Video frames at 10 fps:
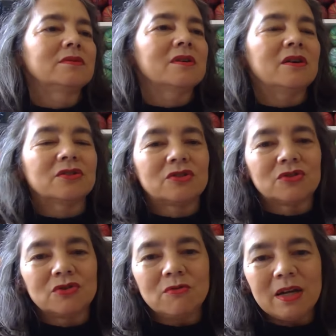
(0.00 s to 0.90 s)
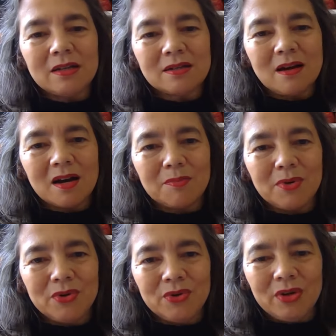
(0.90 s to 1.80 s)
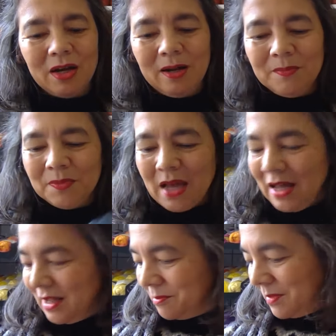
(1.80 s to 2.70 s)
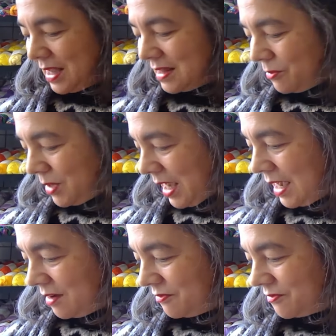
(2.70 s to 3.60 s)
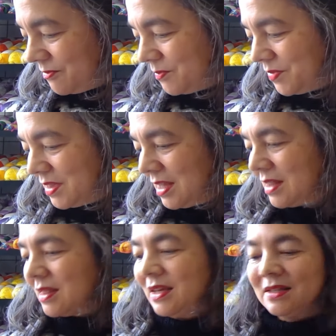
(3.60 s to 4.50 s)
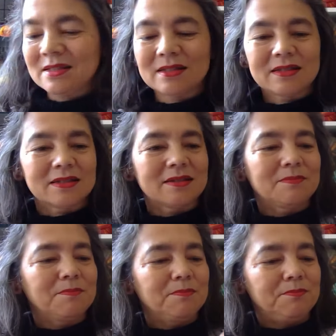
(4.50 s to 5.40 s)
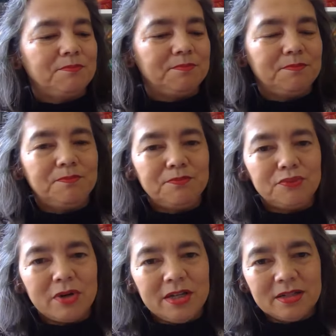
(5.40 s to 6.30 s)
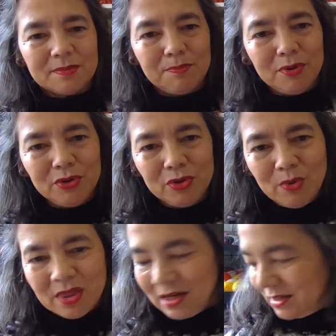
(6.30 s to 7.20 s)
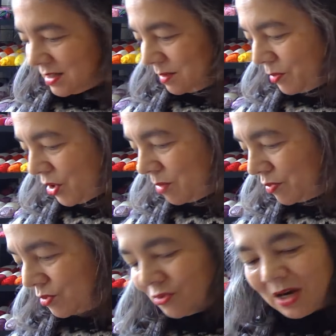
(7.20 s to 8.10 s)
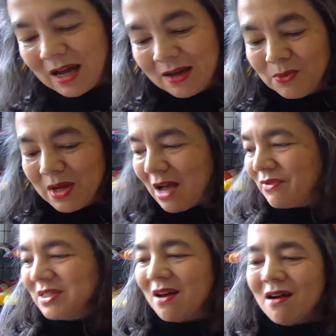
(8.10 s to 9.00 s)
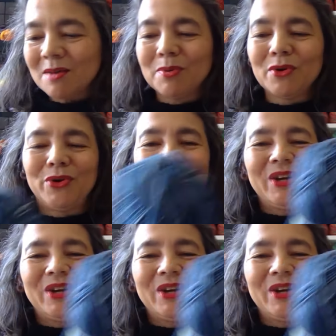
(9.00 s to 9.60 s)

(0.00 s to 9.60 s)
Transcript: touch to it, a dark blue. And then we have this bright blue with a little purple, and we have a dark blue.